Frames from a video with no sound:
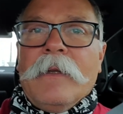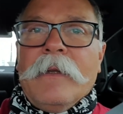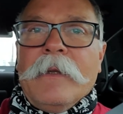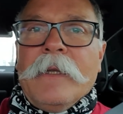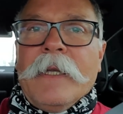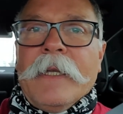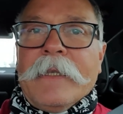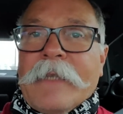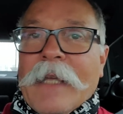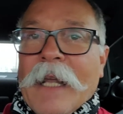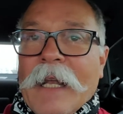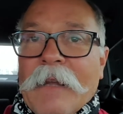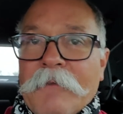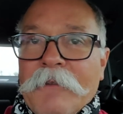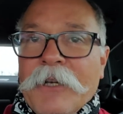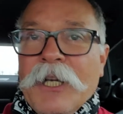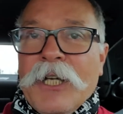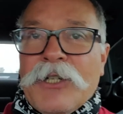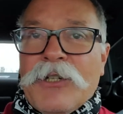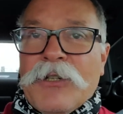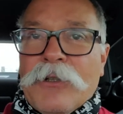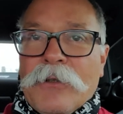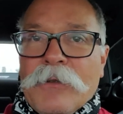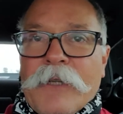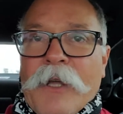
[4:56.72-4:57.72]
The
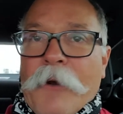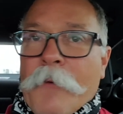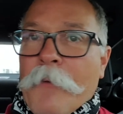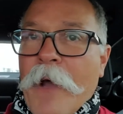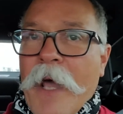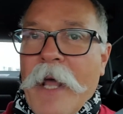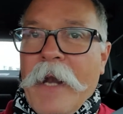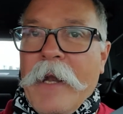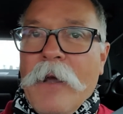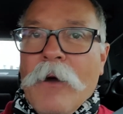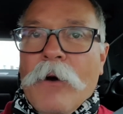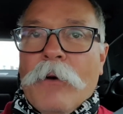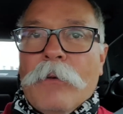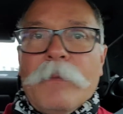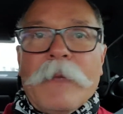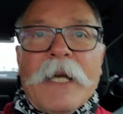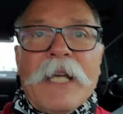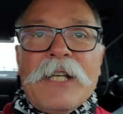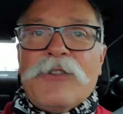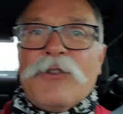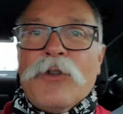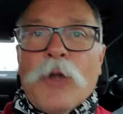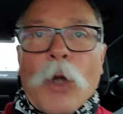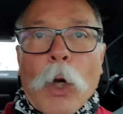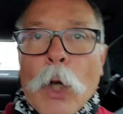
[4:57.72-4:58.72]
television, the radio
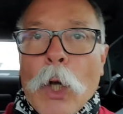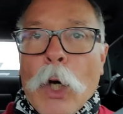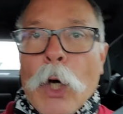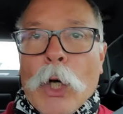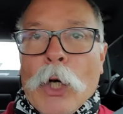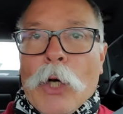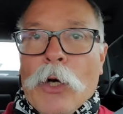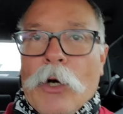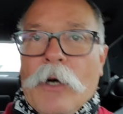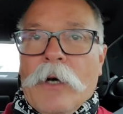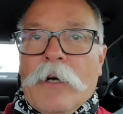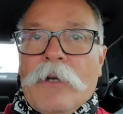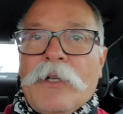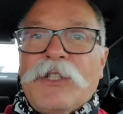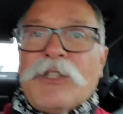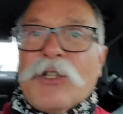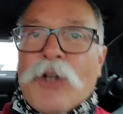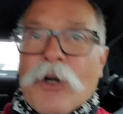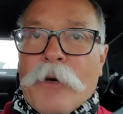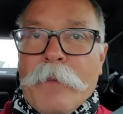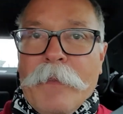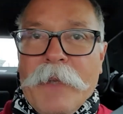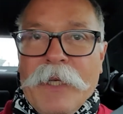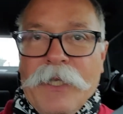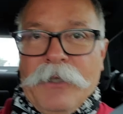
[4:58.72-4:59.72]
is no longer
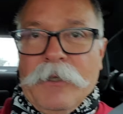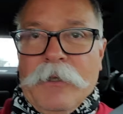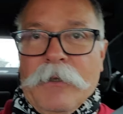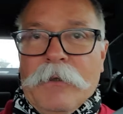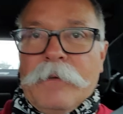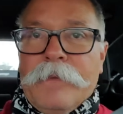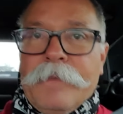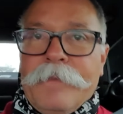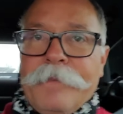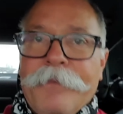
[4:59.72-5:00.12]
serving you.